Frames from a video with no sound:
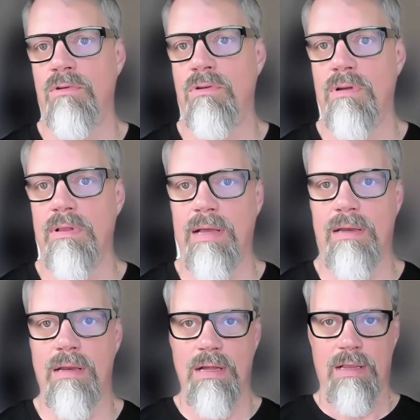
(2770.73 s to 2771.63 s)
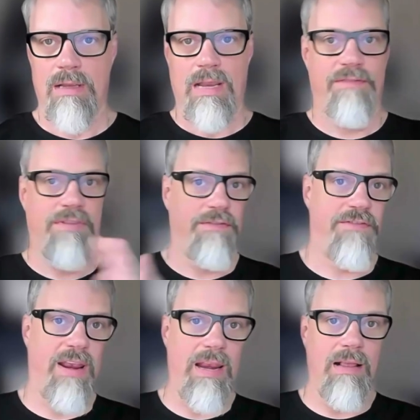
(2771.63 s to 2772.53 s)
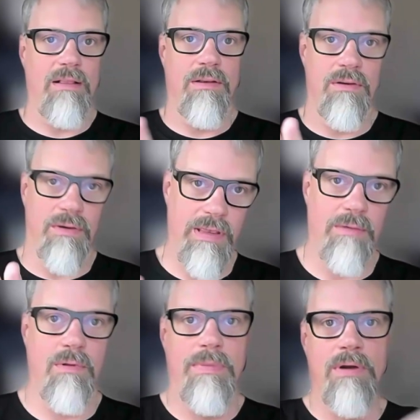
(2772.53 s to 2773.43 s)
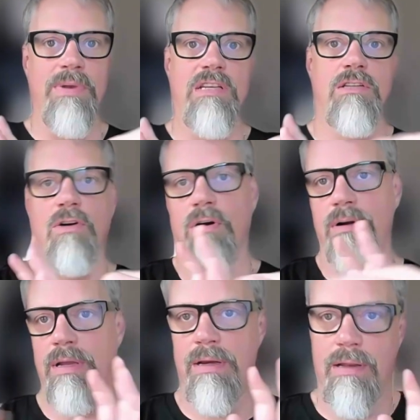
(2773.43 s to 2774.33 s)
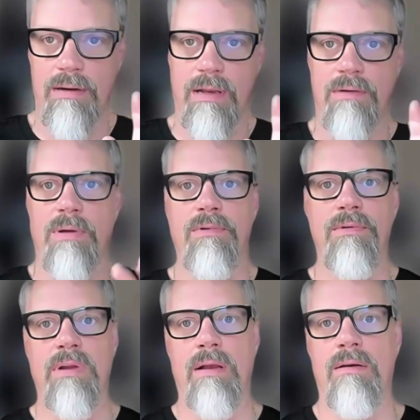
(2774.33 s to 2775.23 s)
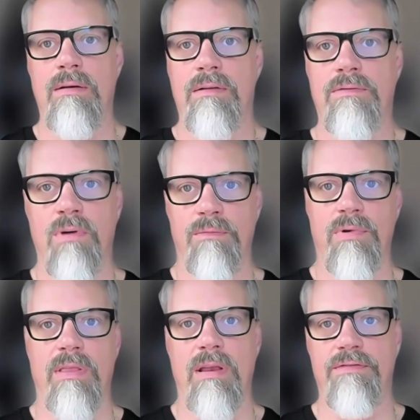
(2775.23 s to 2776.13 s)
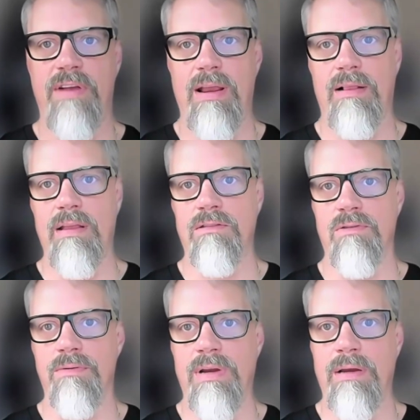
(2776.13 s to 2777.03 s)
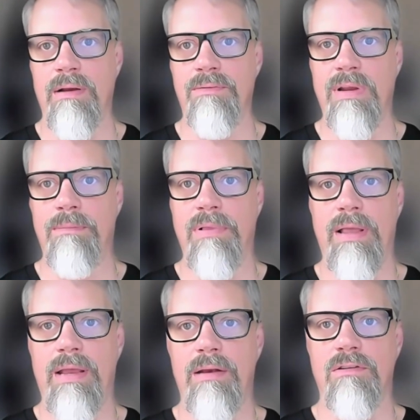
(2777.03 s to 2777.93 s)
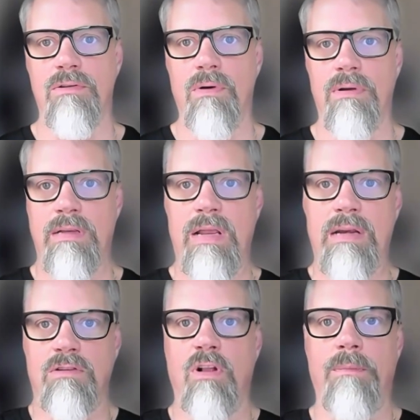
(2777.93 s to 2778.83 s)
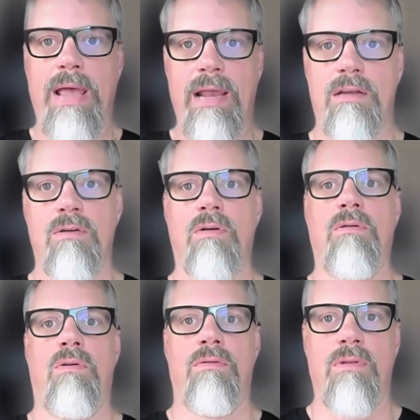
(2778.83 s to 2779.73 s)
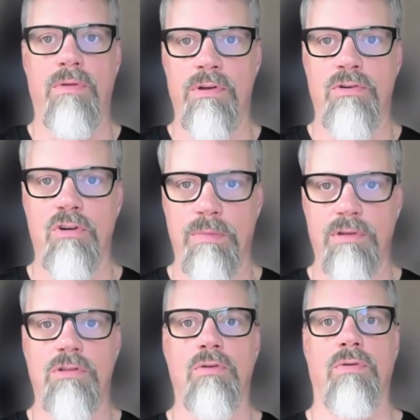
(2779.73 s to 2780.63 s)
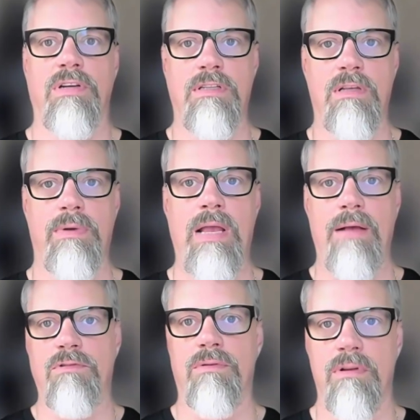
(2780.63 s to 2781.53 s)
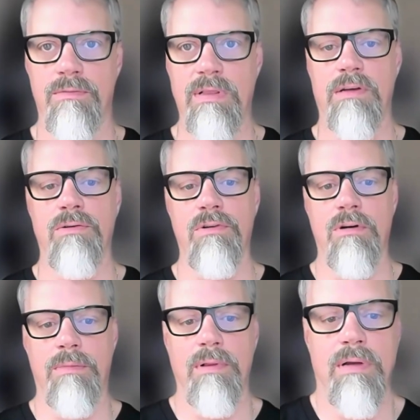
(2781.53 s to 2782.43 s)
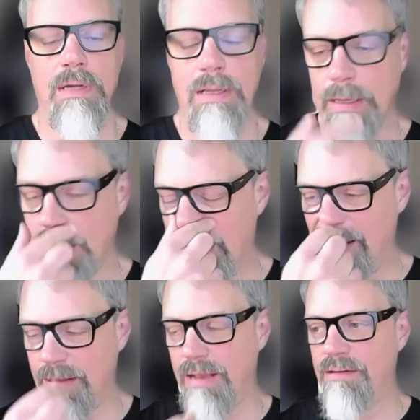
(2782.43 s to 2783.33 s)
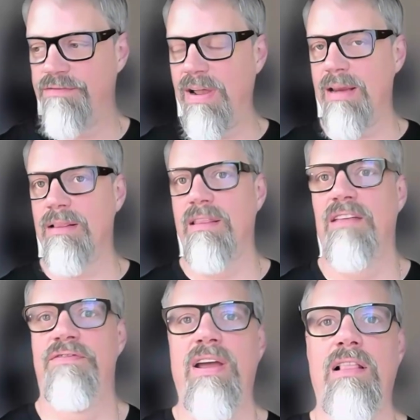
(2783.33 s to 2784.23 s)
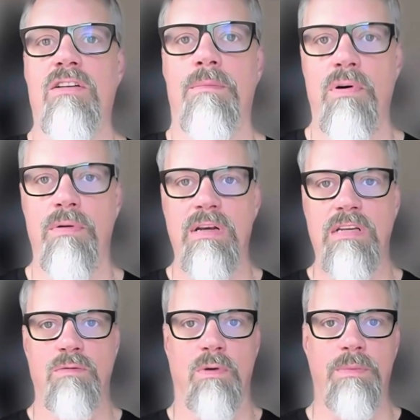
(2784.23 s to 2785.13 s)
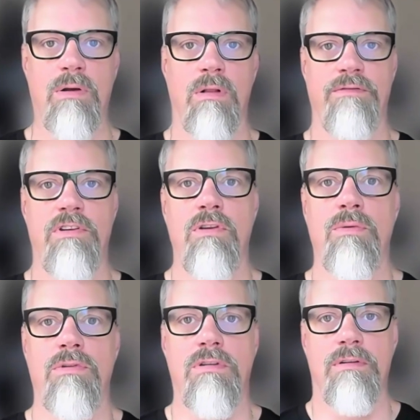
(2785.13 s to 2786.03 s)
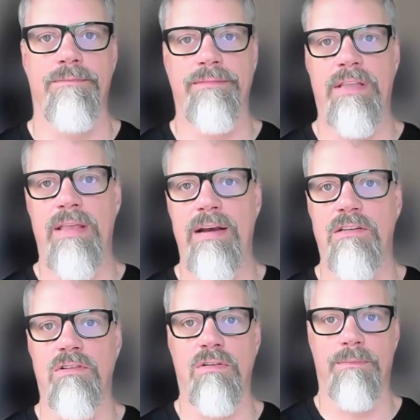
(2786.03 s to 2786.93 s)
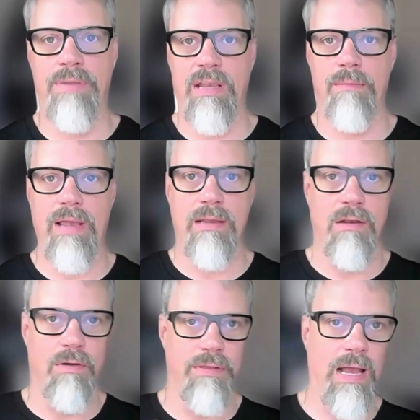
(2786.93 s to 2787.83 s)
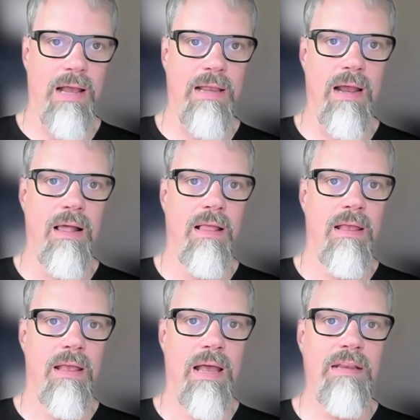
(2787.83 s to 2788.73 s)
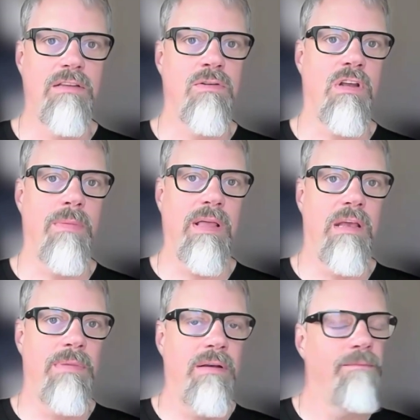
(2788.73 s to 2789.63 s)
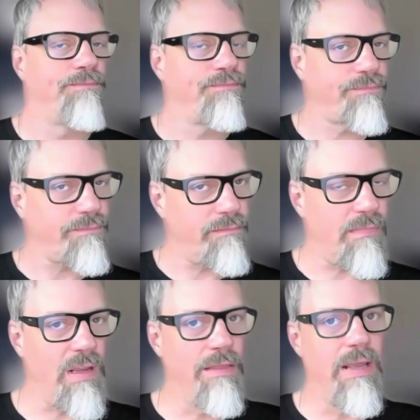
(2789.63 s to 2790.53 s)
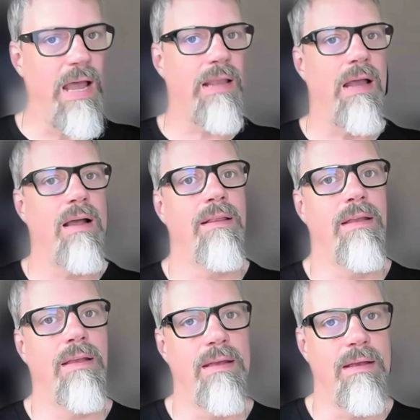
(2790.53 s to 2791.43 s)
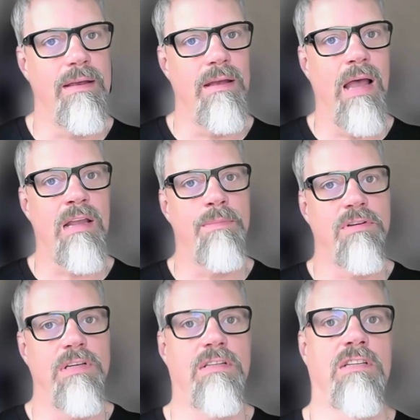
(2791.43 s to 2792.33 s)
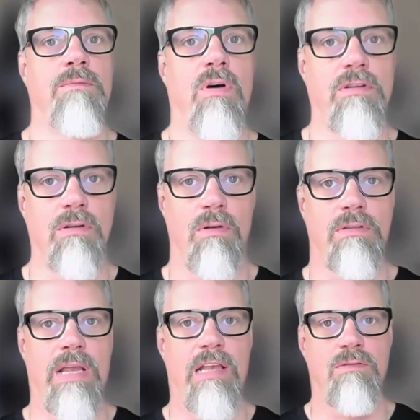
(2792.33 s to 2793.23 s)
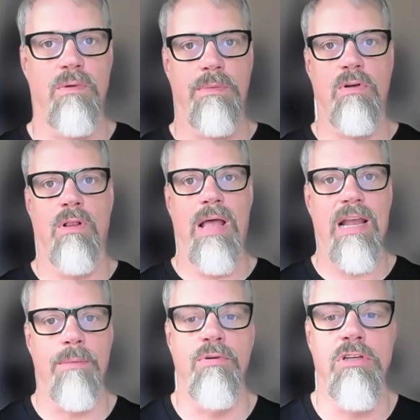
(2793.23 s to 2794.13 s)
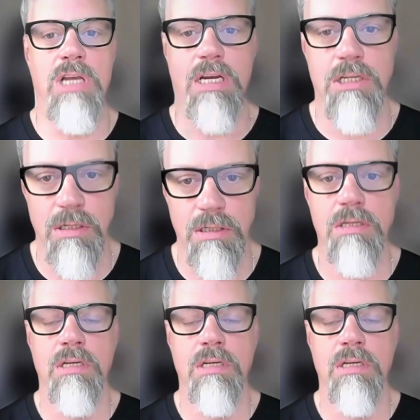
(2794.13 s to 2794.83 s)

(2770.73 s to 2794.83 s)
can like, if they fail, they will be restarted and from where they failed and replayed and so on. And it's all backed on the durable stories that we have, so they're really durable. And the final component is what we call views, and that is sort of piggybacking on the Akka. I didn't talk about that, but the Akka persistence module also has what we call Akka projections.